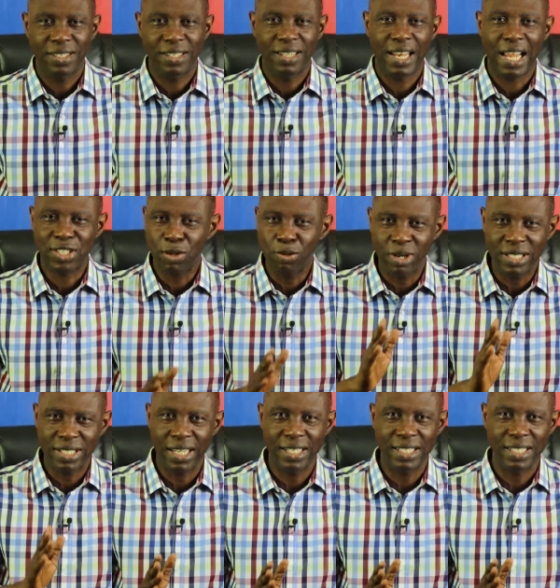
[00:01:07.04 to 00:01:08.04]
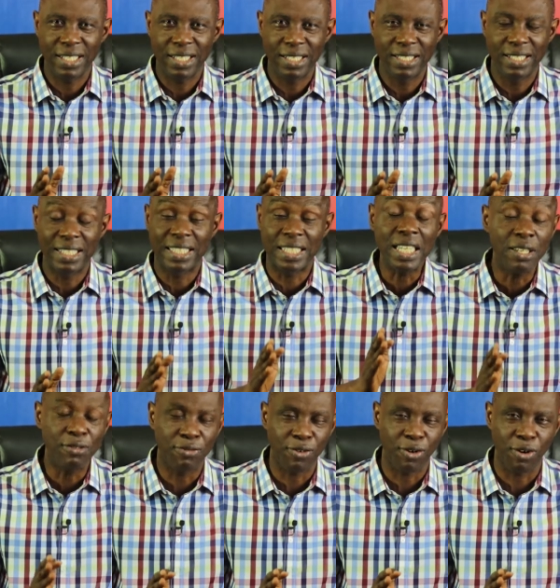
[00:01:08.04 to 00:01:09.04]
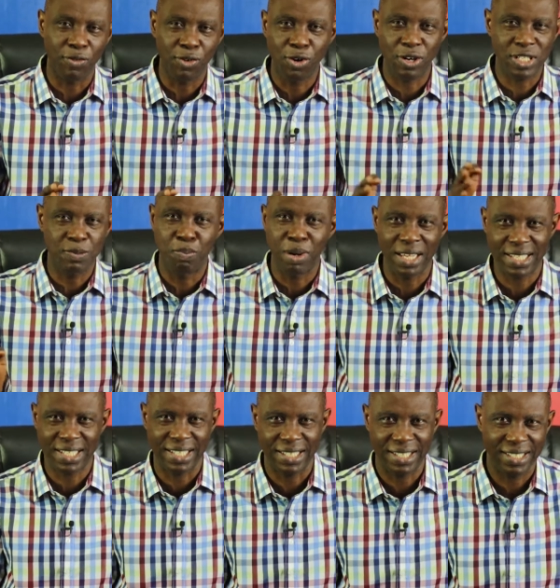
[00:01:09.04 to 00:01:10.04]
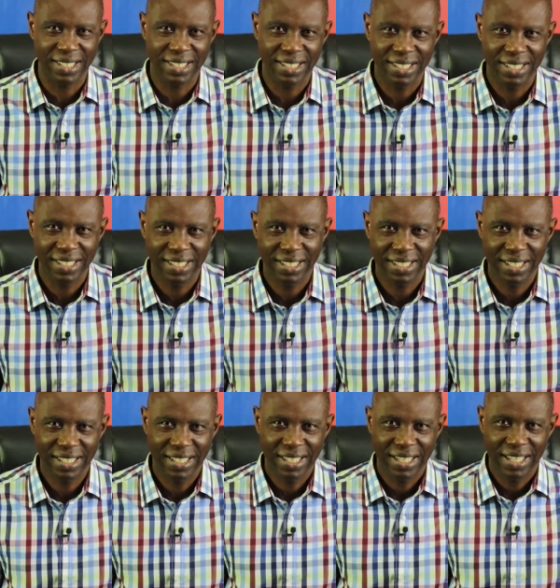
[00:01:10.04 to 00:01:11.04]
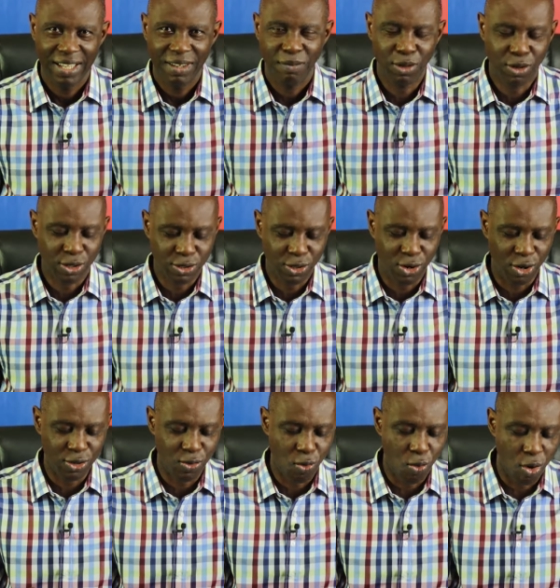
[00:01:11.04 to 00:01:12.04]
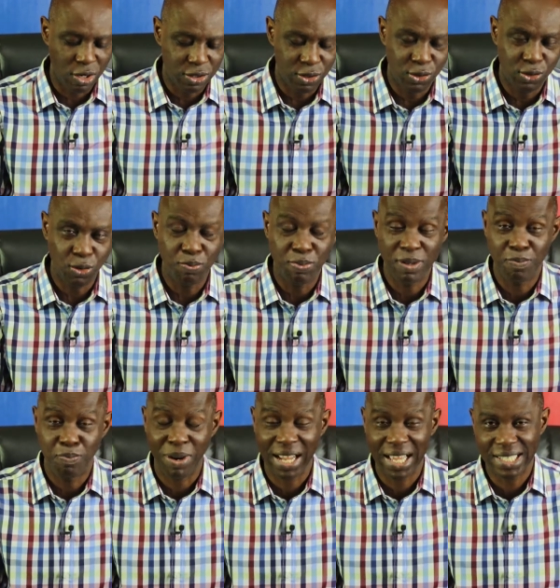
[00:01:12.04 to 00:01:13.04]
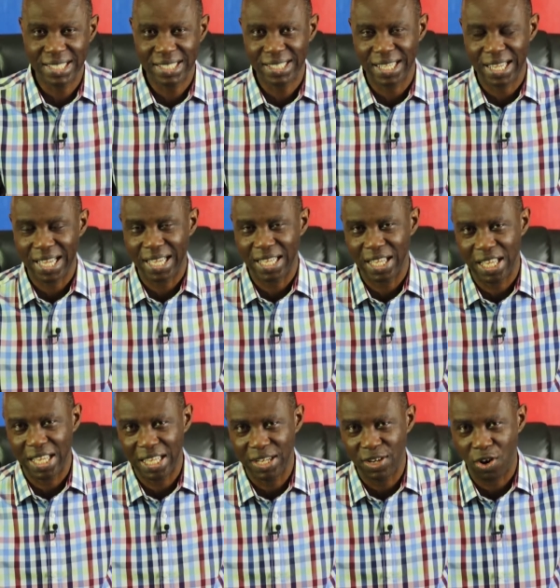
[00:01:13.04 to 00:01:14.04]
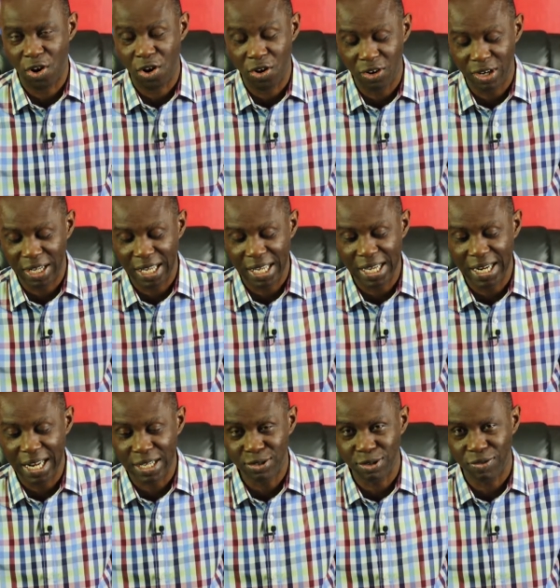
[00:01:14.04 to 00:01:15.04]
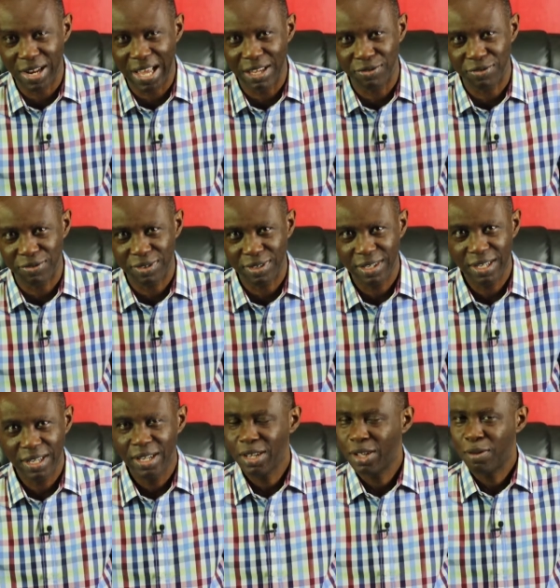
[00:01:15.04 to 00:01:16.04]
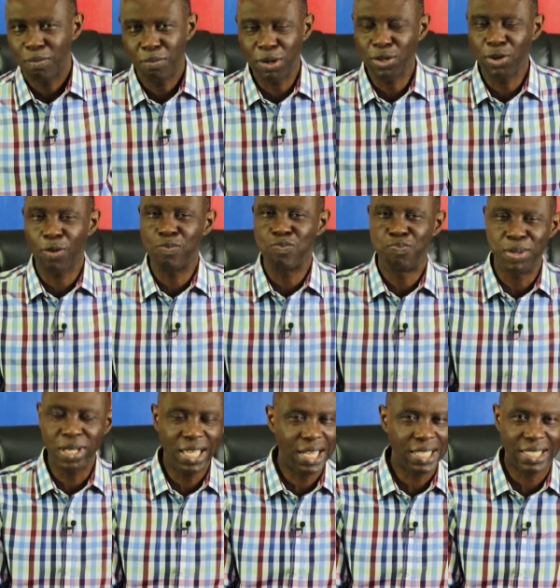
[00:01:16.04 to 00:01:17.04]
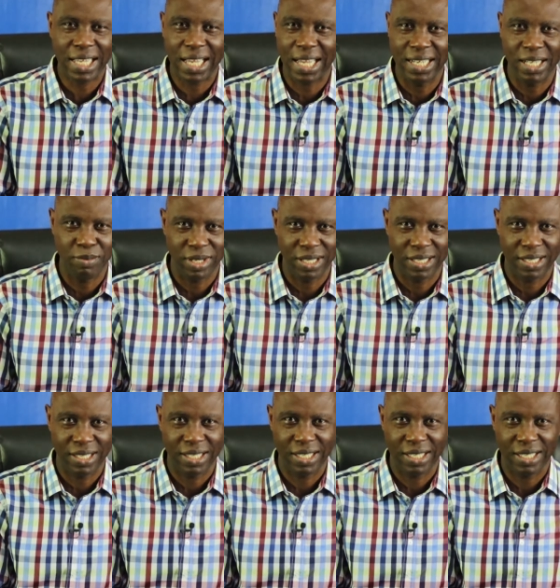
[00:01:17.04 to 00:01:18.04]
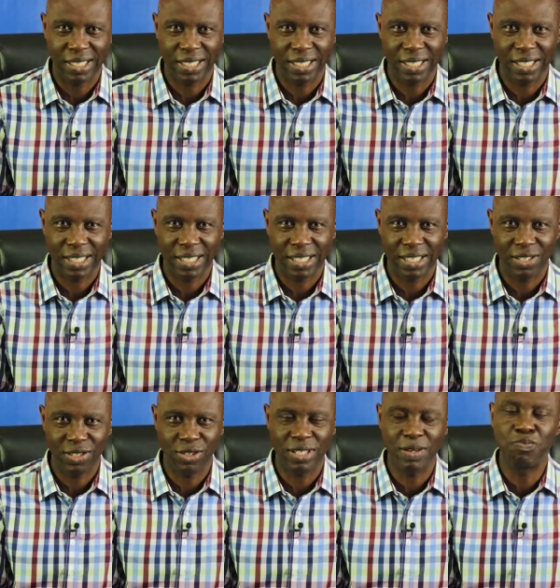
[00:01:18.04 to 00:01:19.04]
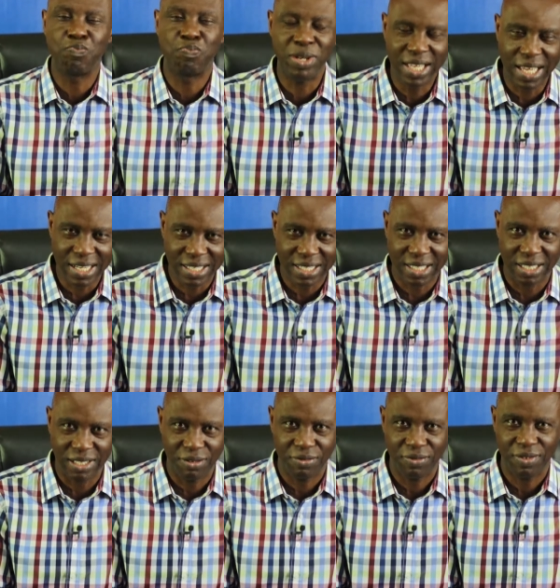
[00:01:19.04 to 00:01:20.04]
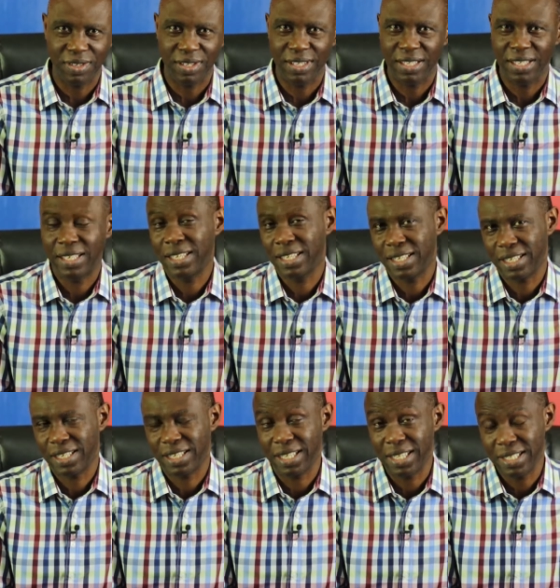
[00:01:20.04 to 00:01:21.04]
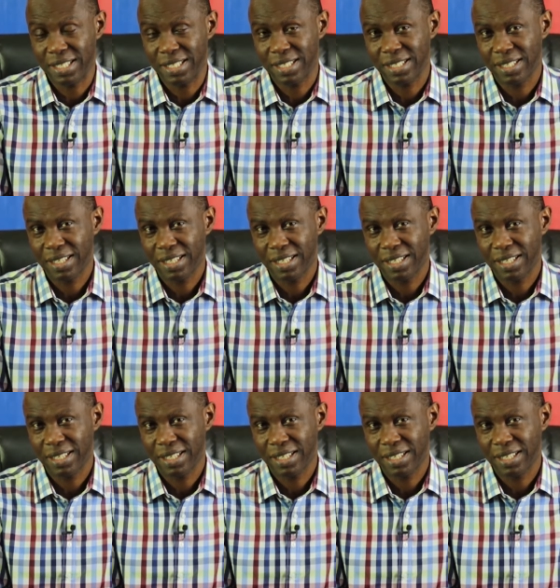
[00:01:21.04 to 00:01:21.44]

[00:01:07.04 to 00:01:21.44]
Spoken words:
like somebody said, is the thief of God's blessing. Because God wants you to be blessed in all areas of life. But your biggest enemy, the biggest thief, is